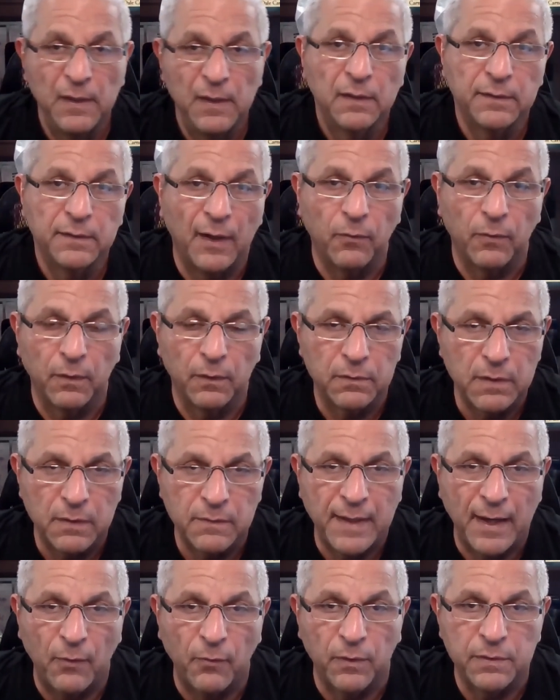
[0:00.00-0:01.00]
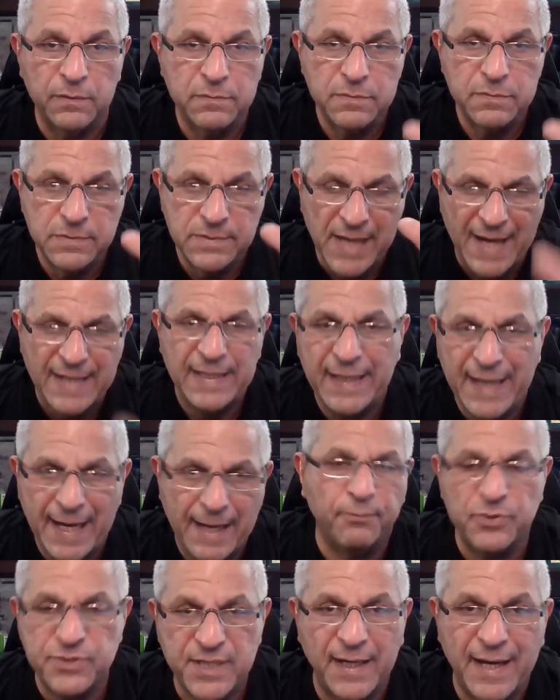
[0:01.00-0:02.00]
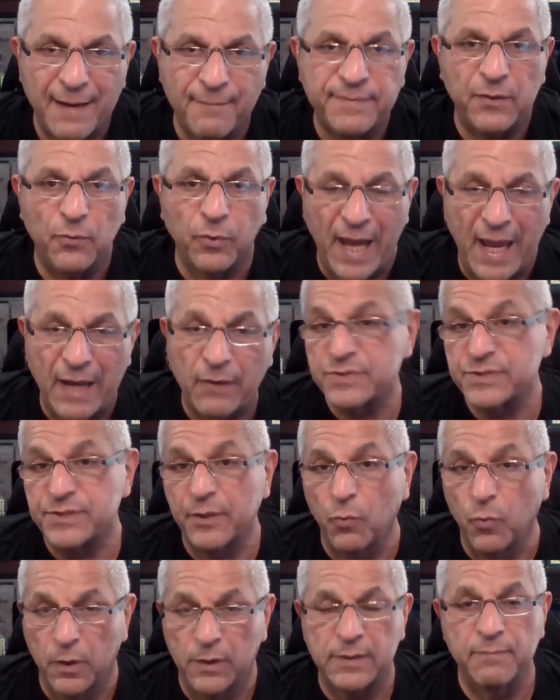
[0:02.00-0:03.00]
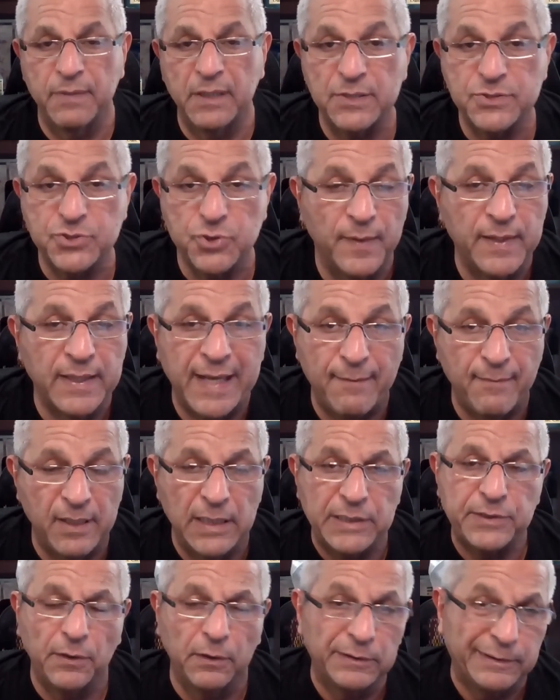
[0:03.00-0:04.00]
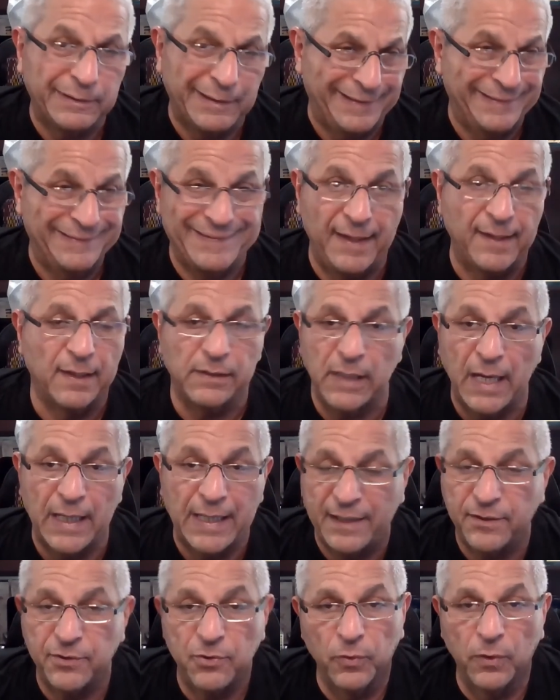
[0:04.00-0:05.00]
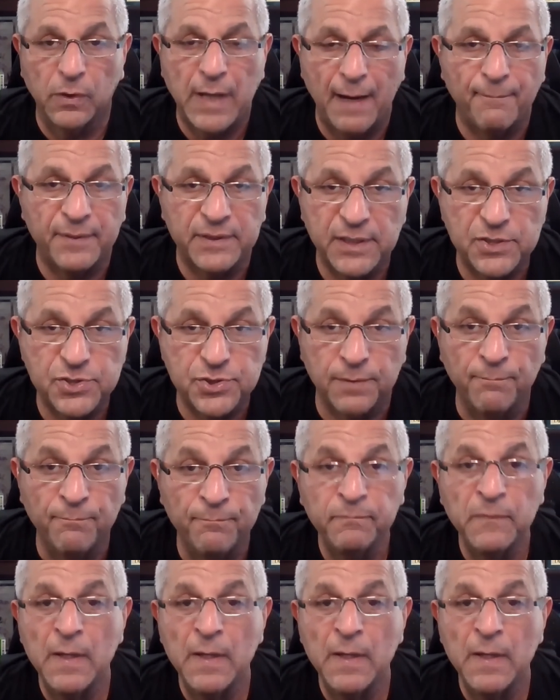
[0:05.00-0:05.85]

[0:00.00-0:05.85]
that were that were 98% empty when I was there working because nobody came in until like 10 o'clock. I had no real competition.